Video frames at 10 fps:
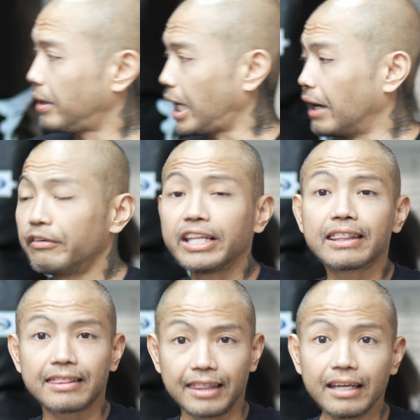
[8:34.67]

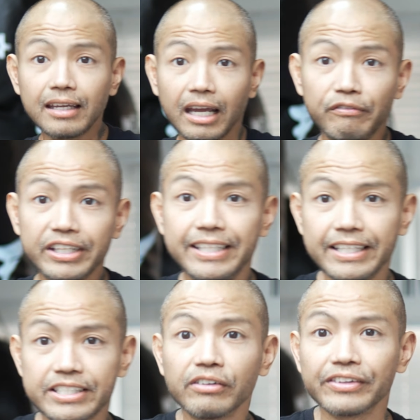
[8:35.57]
Everything, every
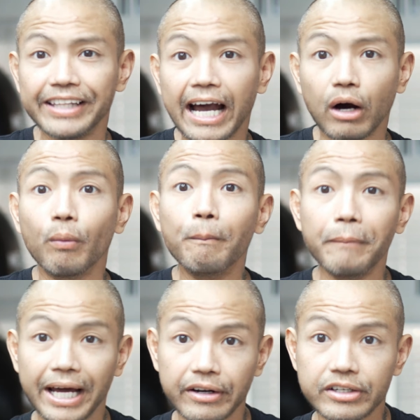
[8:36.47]
detail now
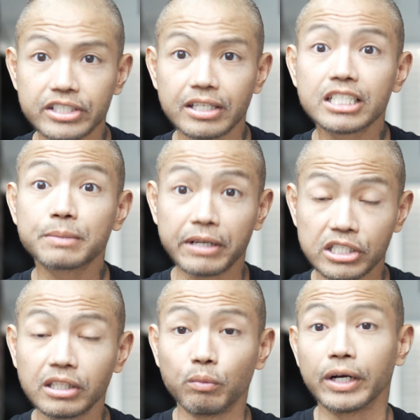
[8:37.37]
matters,
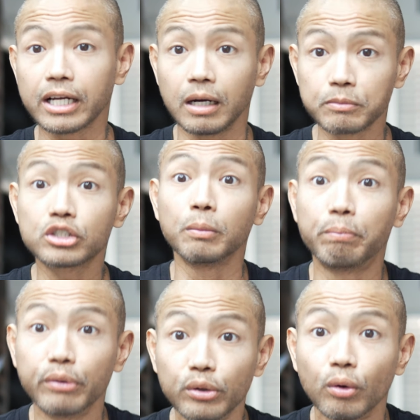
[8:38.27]
especially when it comes to
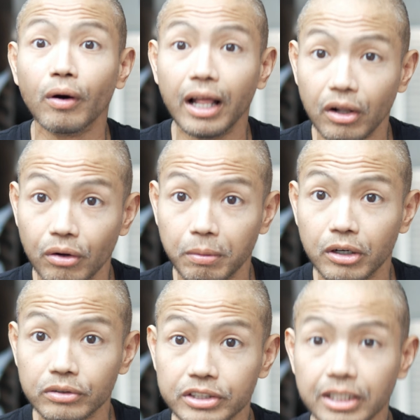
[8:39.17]
brutal
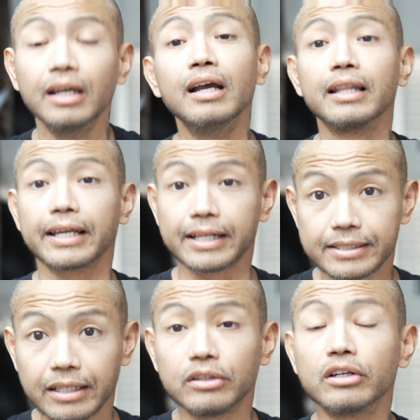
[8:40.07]
elbows. Like I
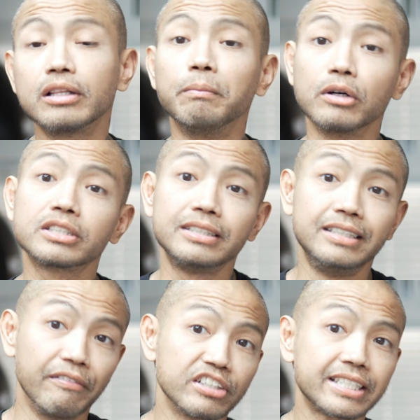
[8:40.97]
said, they're the most
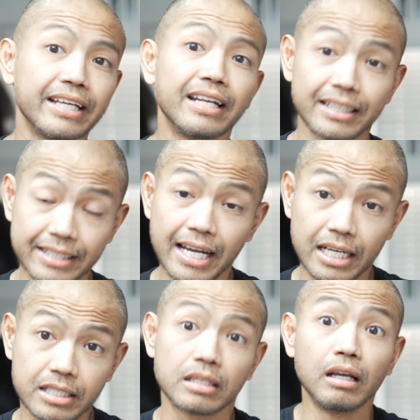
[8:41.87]
devastating
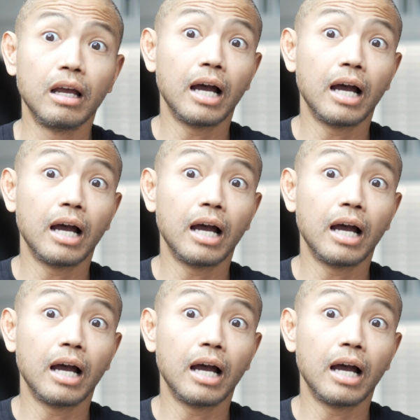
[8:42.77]
attacks.